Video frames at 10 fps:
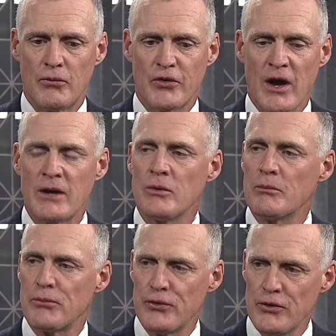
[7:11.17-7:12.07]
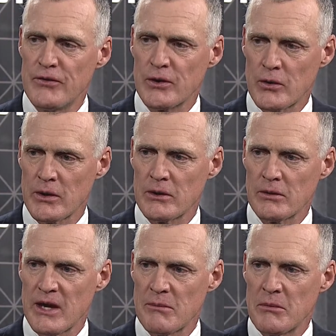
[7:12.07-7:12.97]
trying to improve your critical
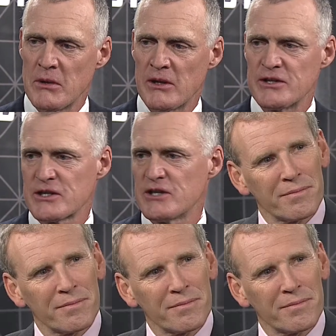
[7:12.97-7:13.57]
capabilities,